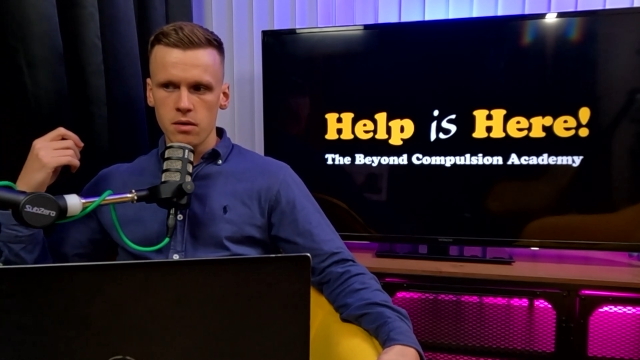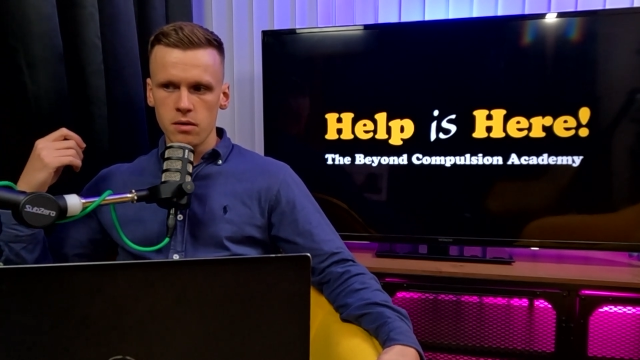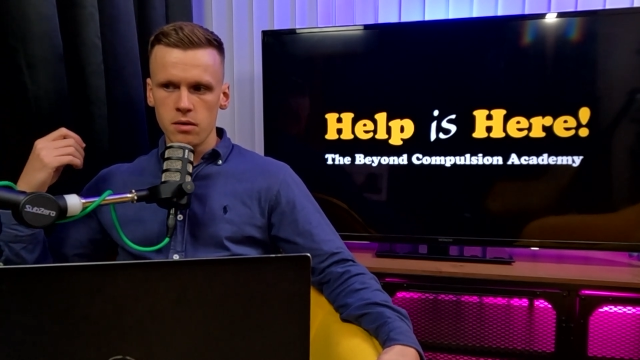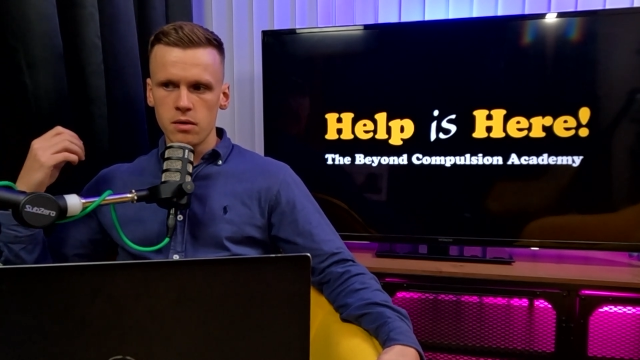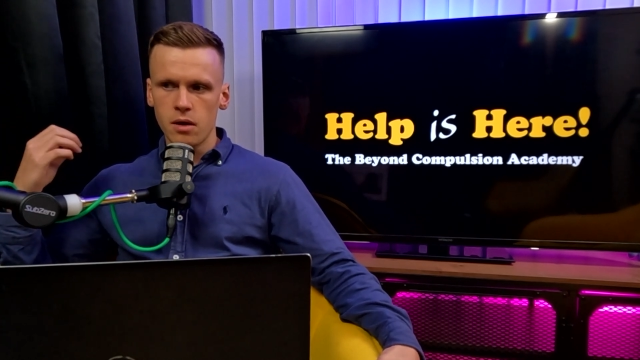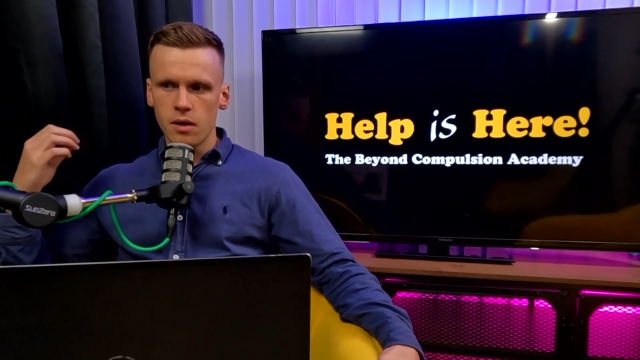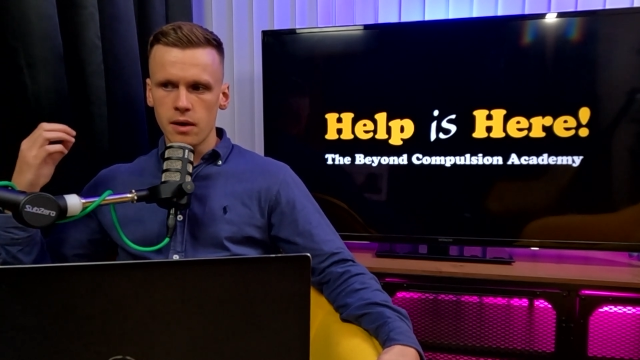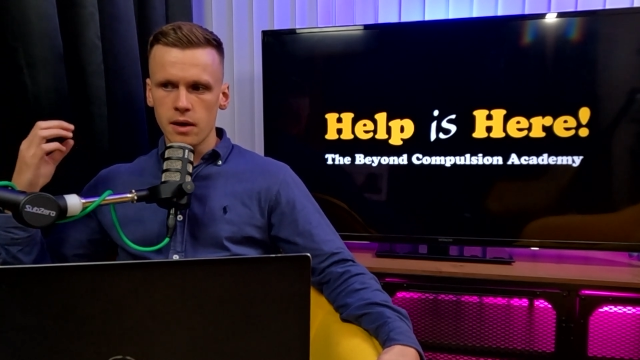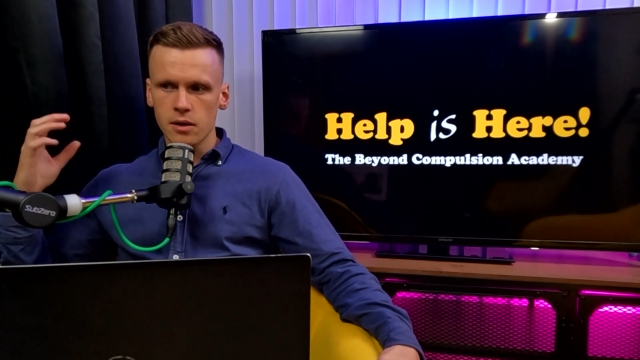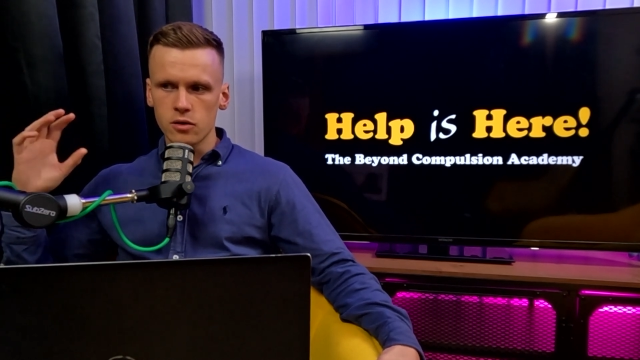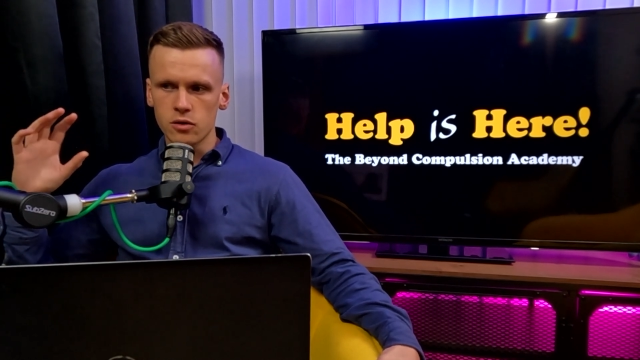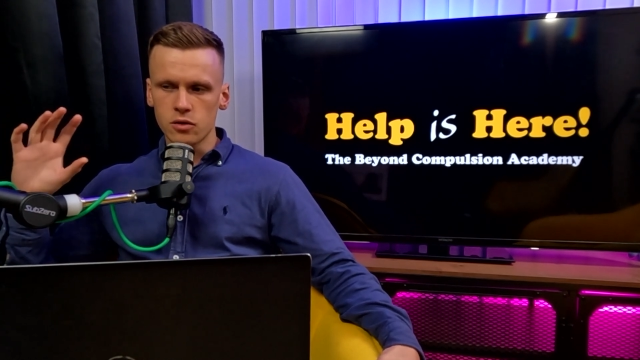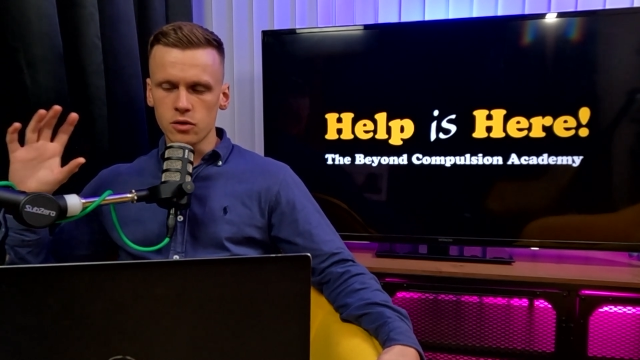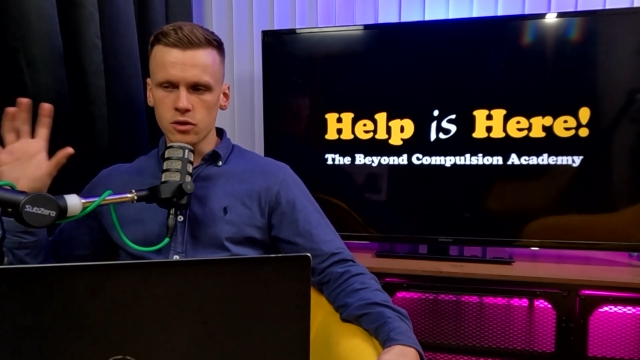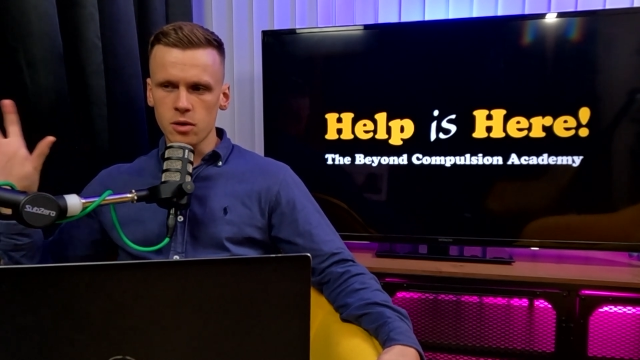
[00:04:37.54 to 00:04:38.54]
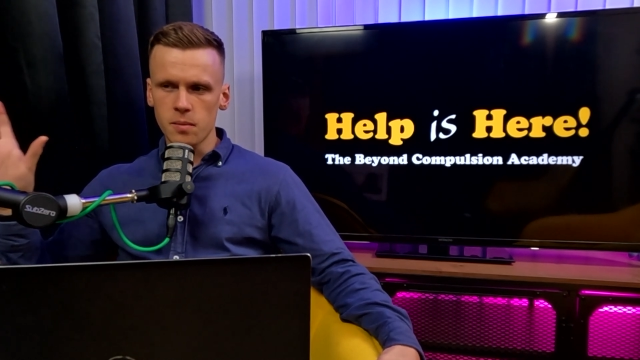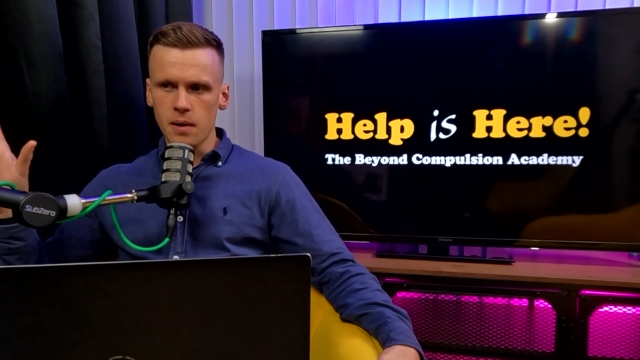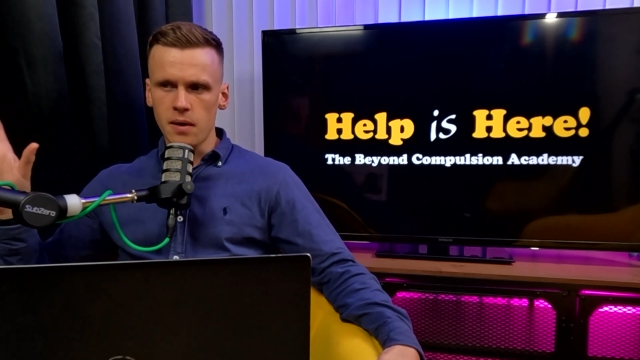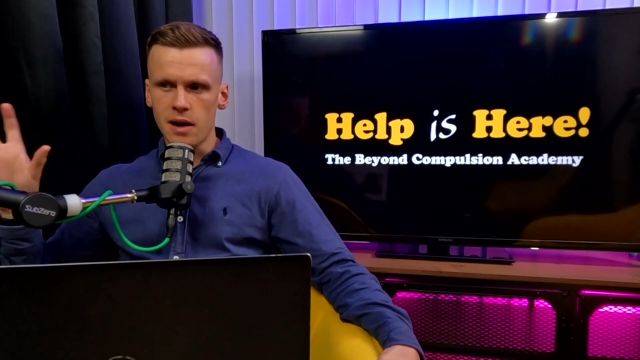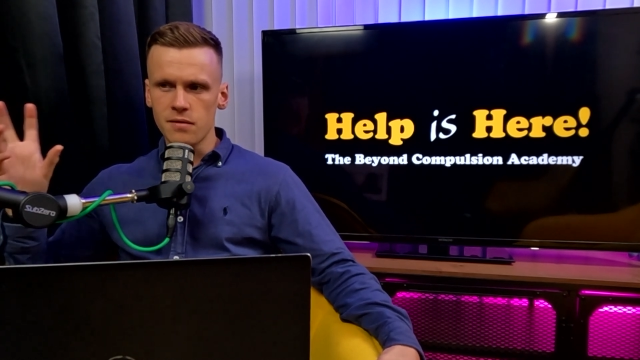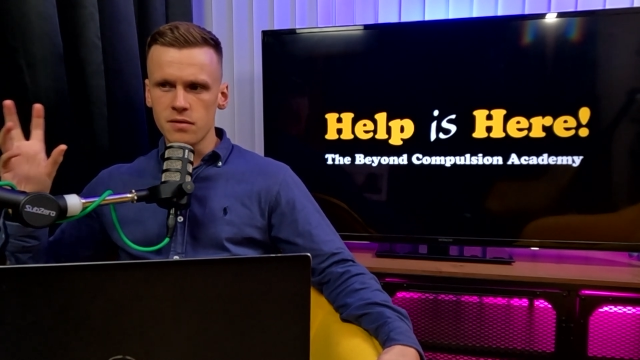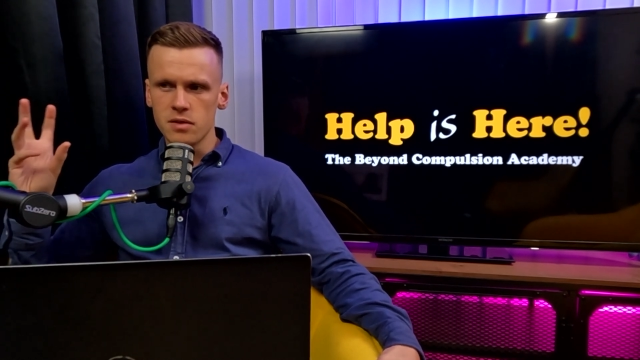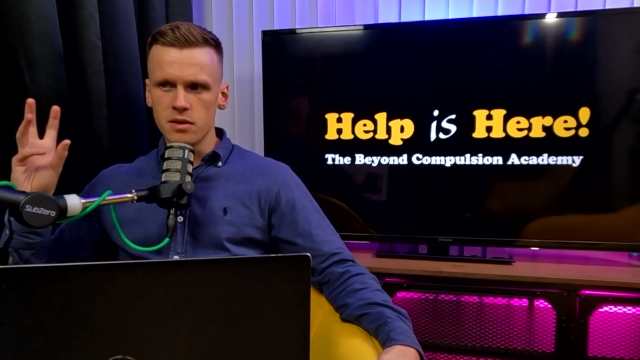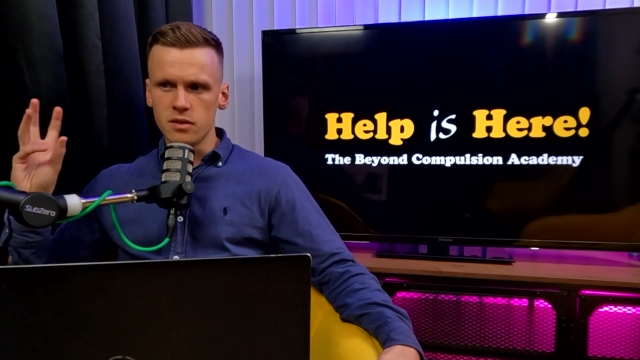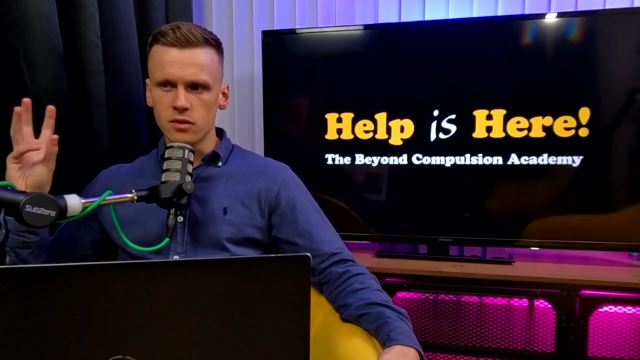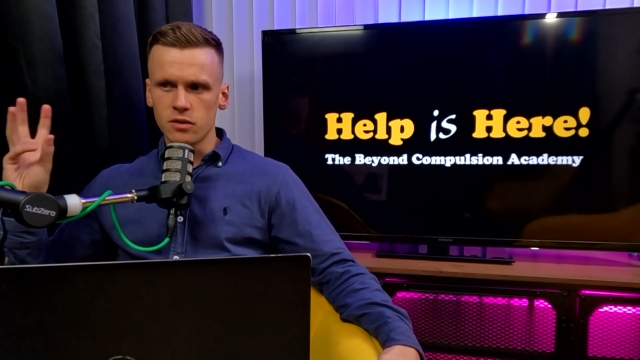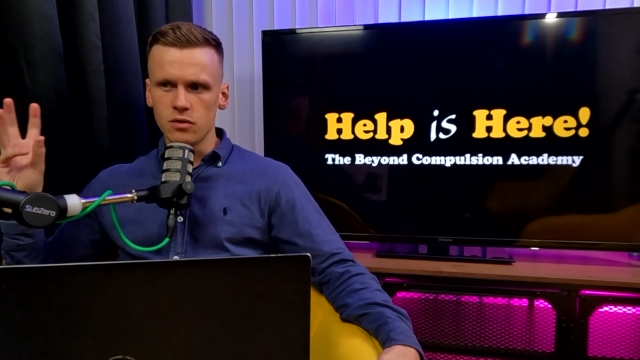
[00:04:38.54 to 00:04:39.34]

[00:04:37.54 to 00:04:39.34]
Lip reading: I could talk about having these